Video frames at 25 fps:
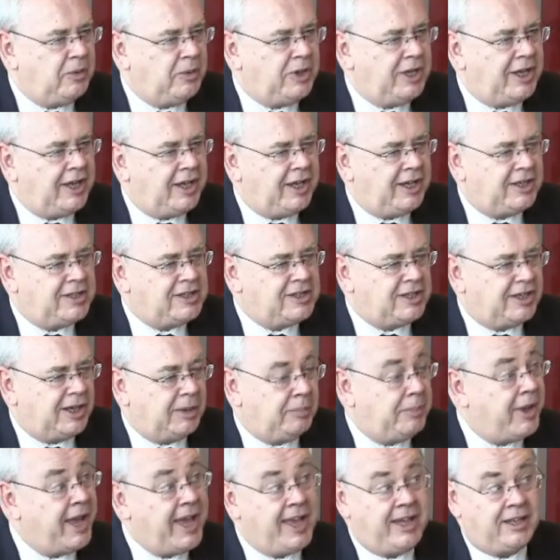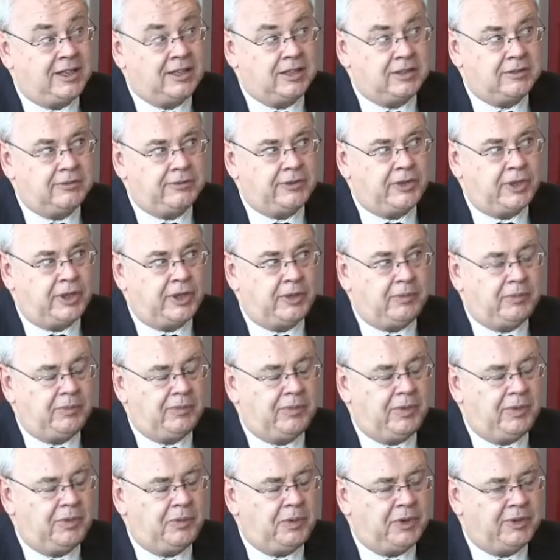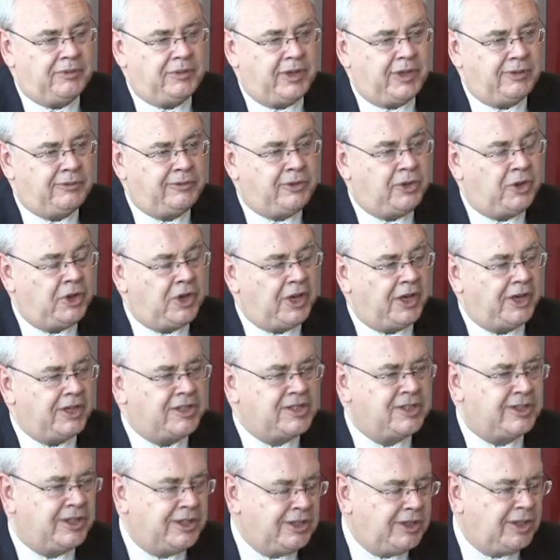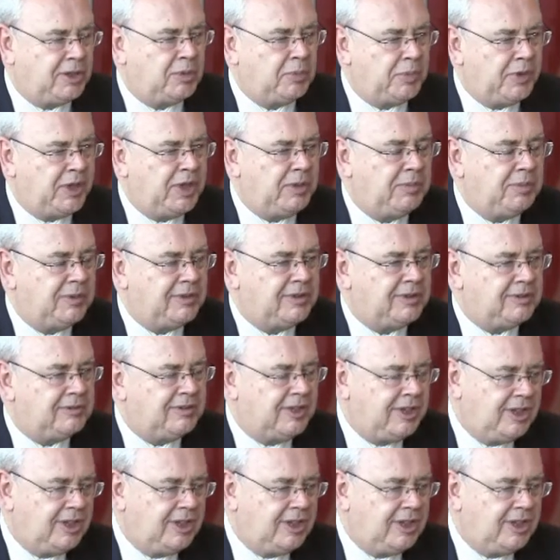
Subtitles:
We had a band from one of our foyers, our young people,